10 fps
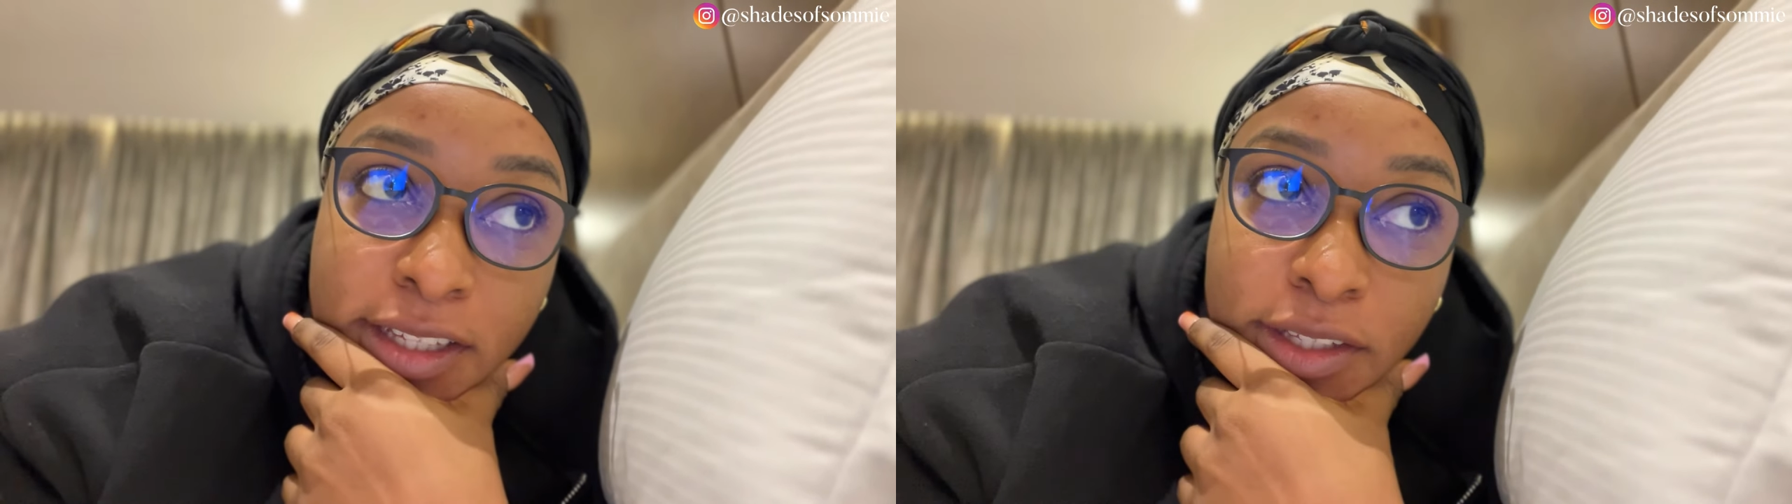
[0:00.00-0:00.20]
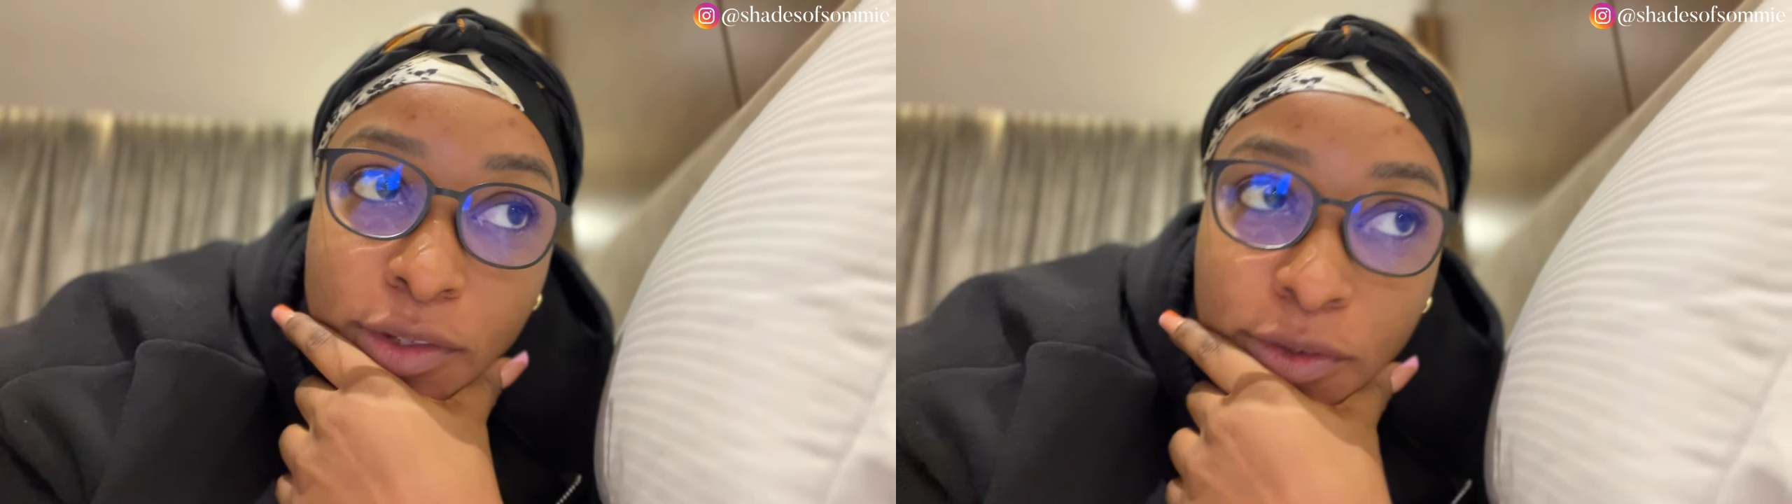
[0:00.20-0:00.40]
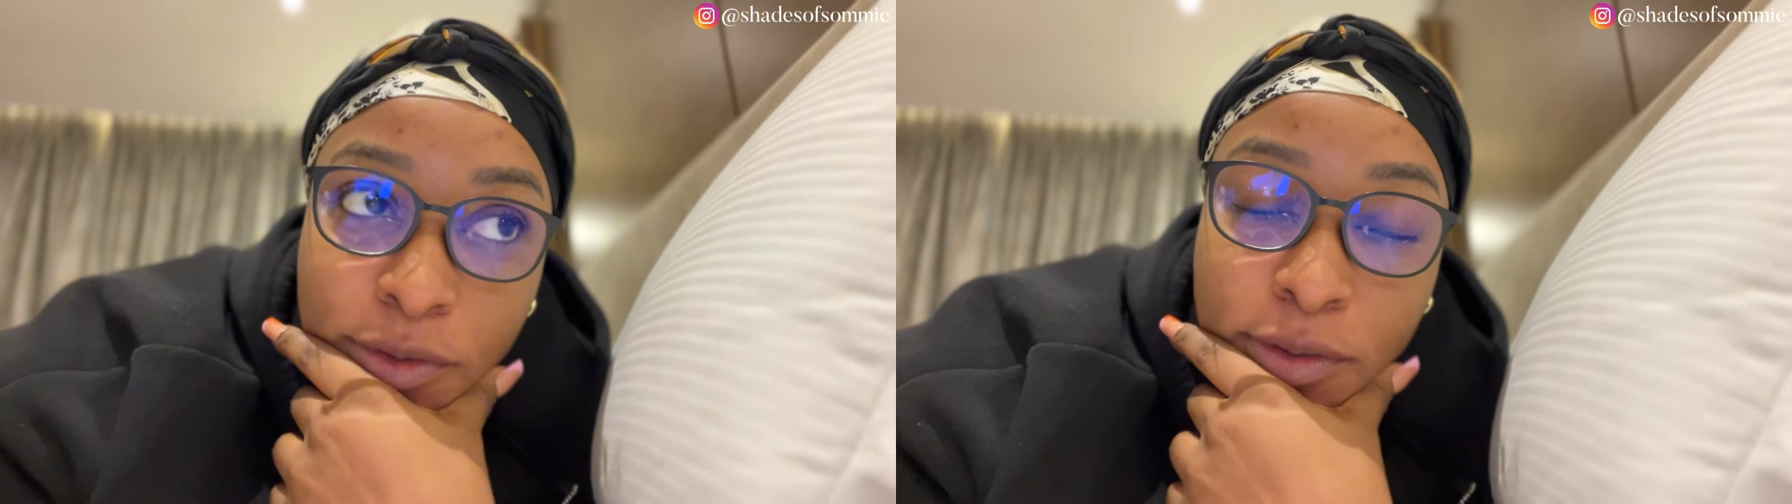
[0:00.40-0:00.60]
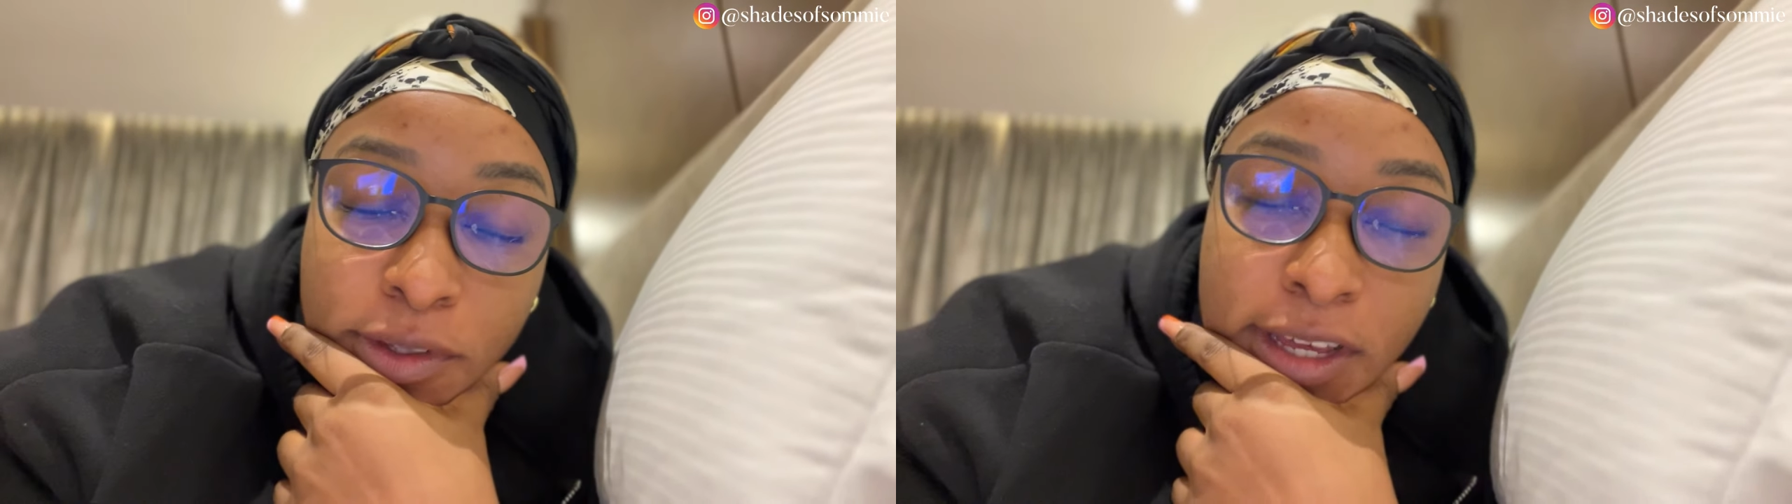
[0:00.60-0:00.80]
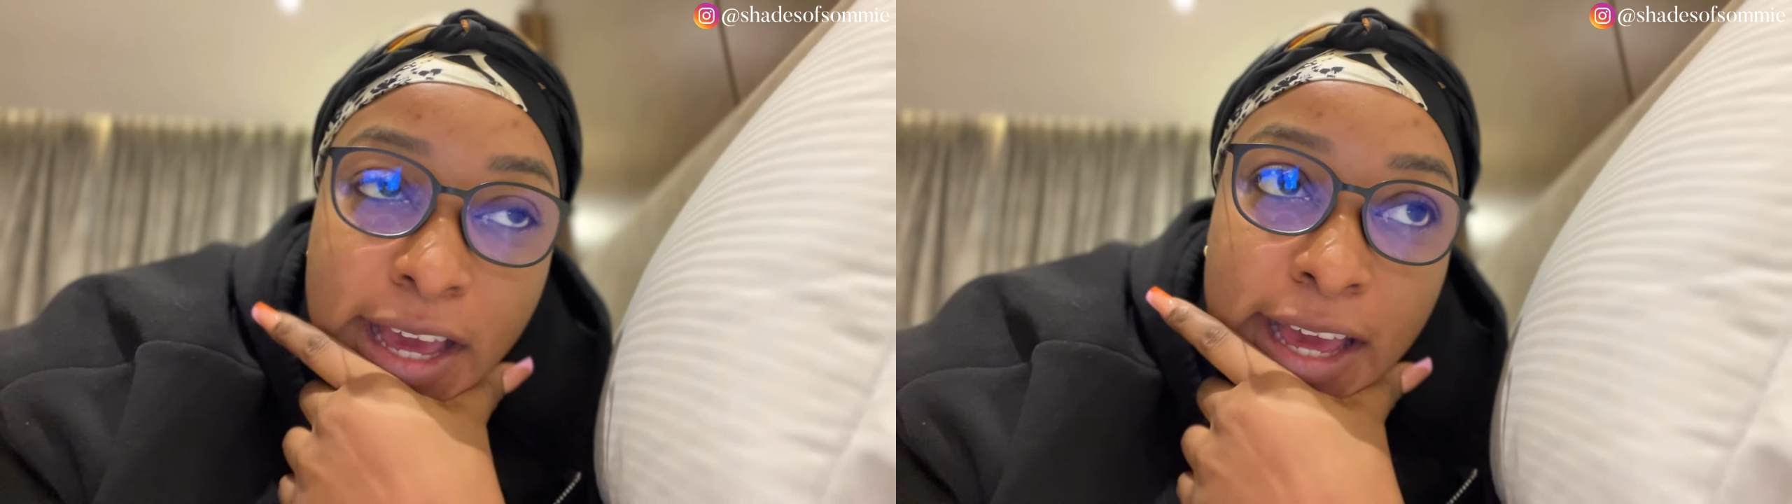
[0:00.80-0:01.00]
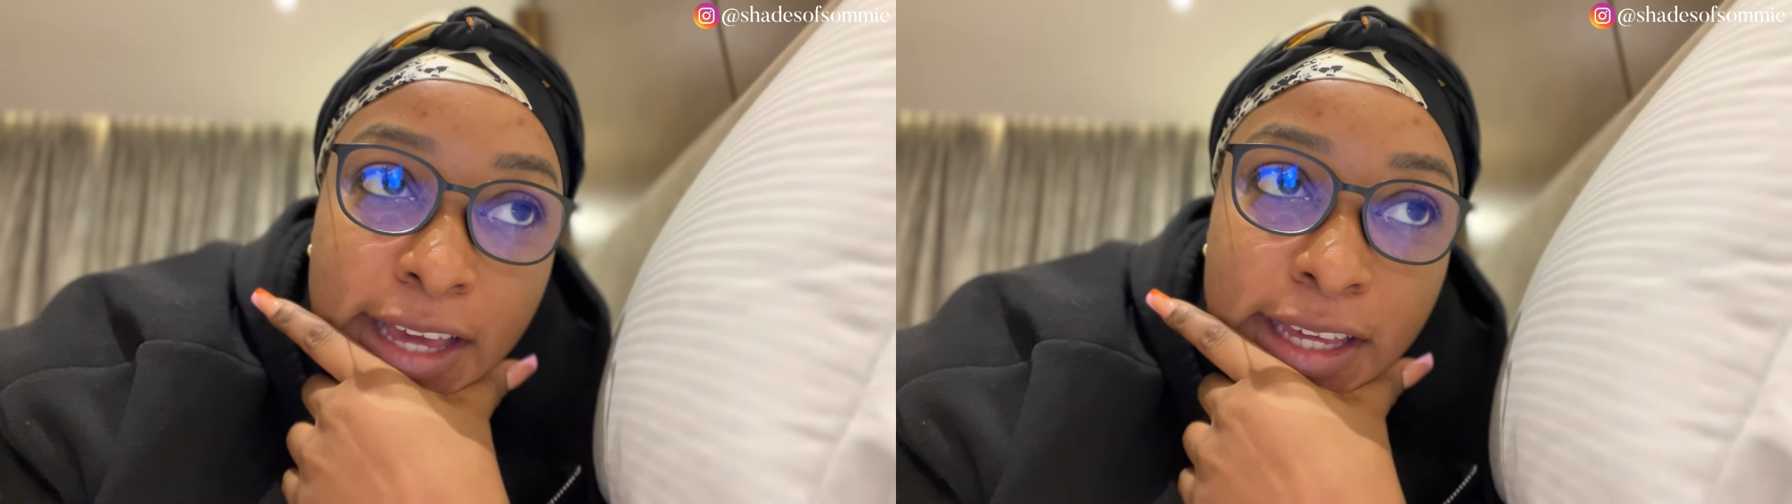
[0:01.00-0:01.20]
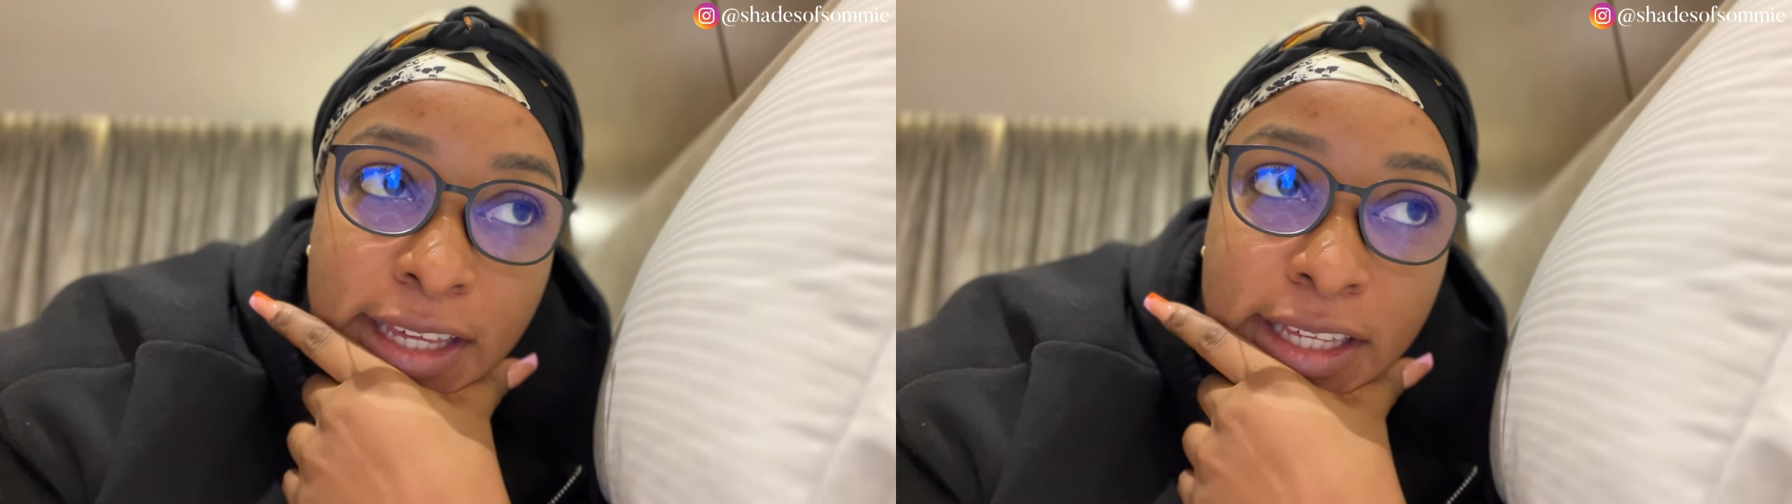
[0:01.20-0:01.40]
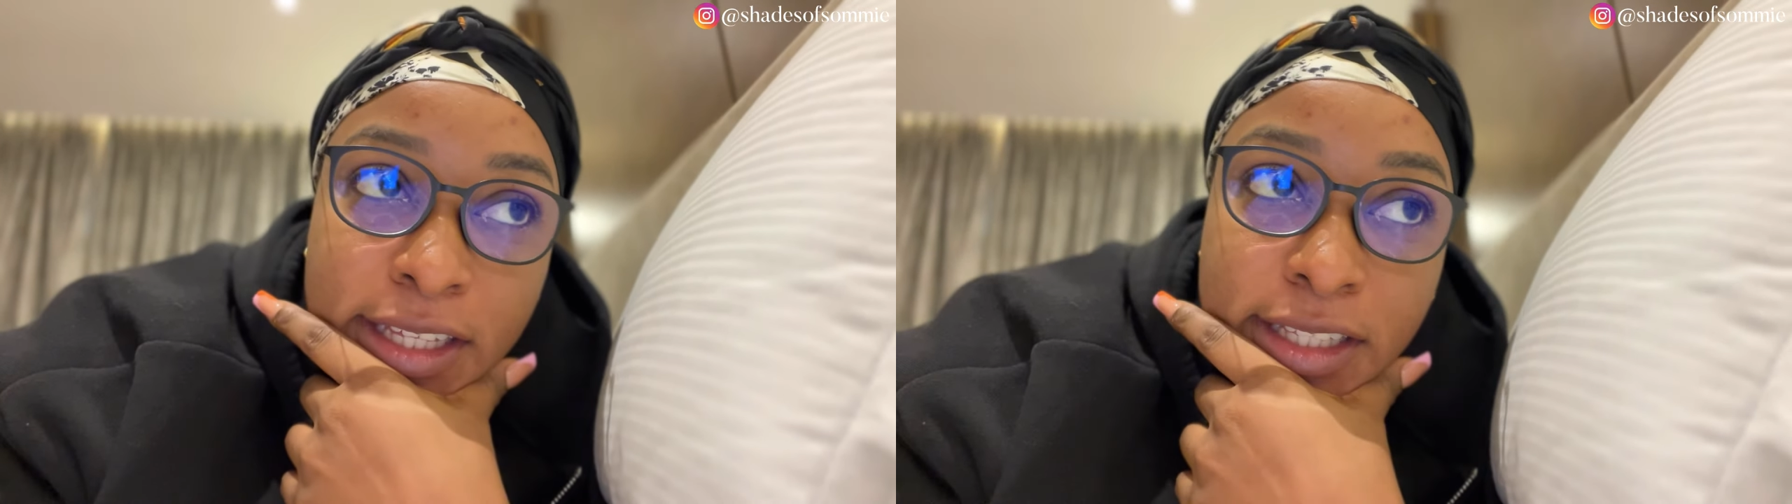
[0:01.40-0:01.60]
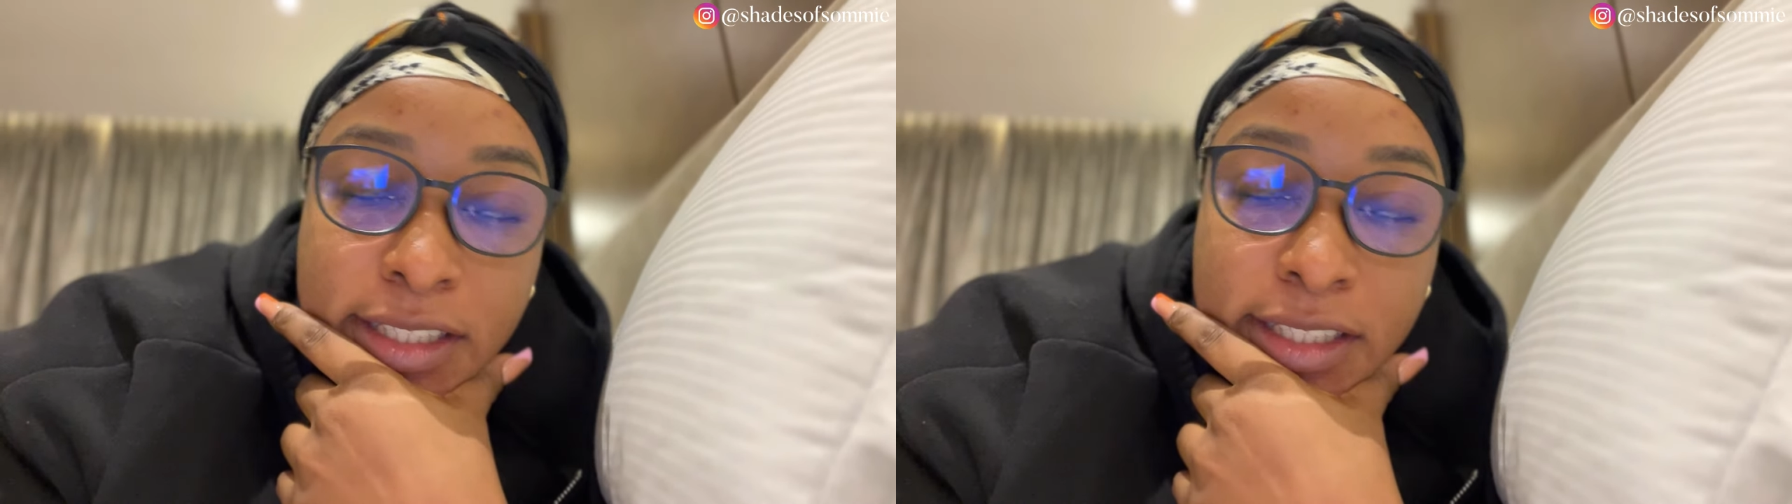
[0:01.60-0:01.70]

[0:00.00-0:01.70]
you know, hang,